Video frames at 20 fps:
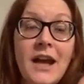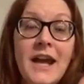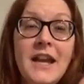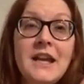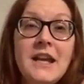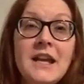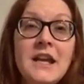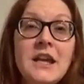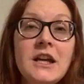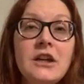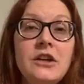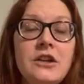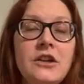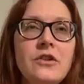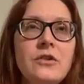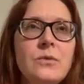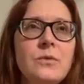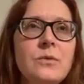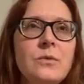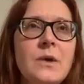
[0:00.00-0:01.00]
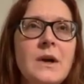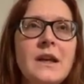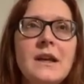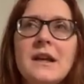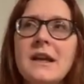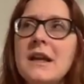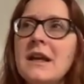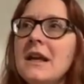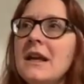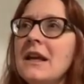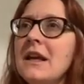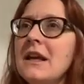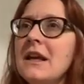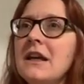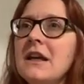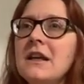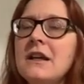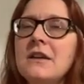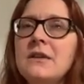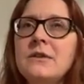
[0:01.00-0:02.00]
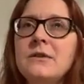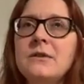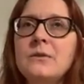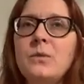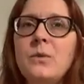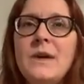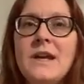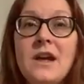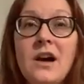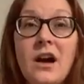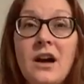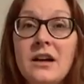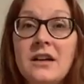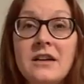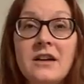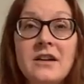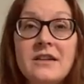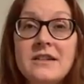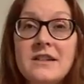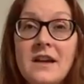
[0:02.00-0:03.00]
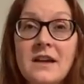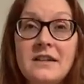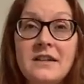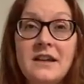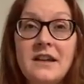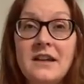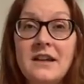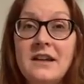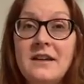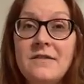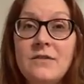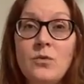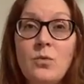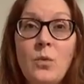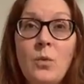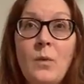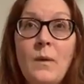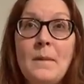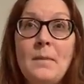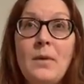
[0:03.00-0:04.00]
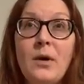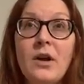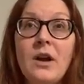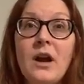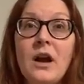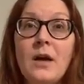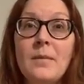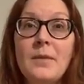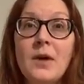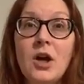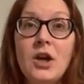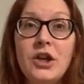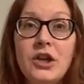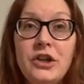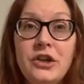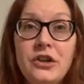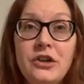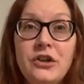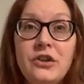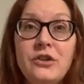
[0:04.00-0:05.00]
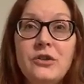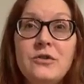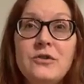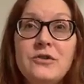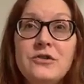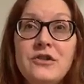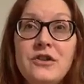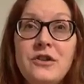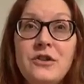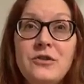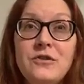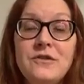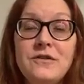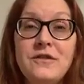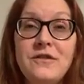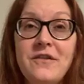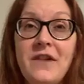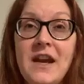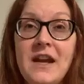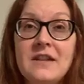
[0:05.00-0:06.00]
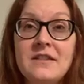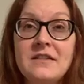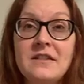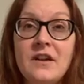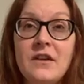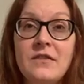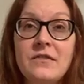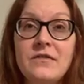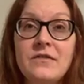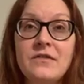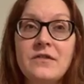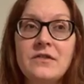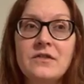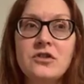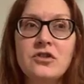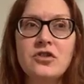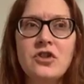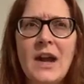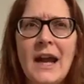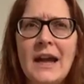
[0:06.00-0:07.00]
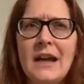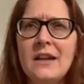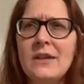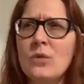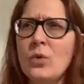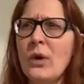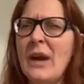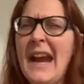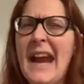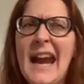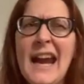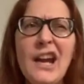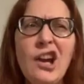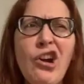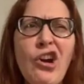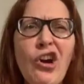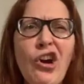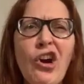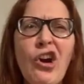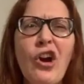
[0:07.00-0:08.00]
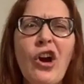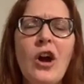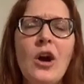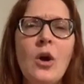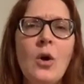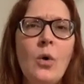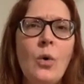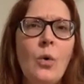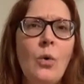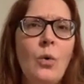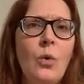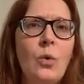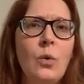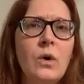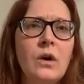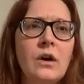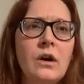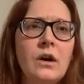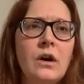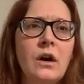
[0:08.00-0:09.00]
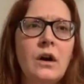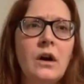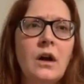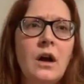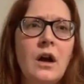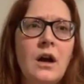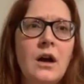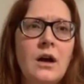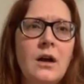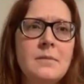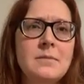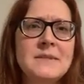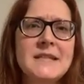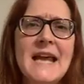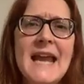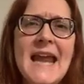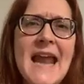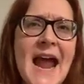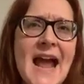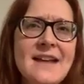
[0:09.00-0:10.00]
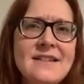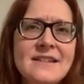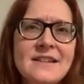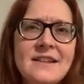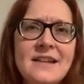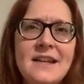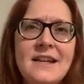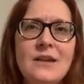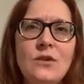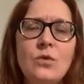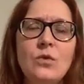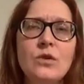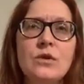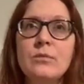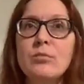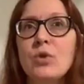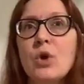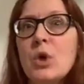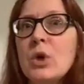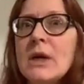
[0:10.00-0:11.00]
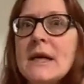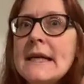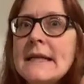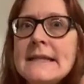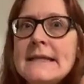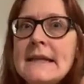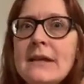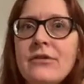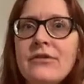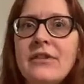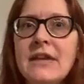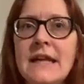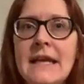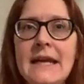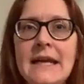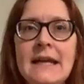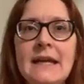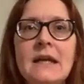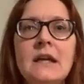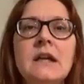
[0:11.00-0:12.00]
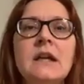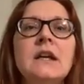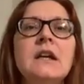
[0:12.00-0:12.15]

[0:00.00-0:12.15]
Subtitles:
And you know what? We are all delicate, even when we put up a huge, huge face of strength or anger or tenacity or productivity.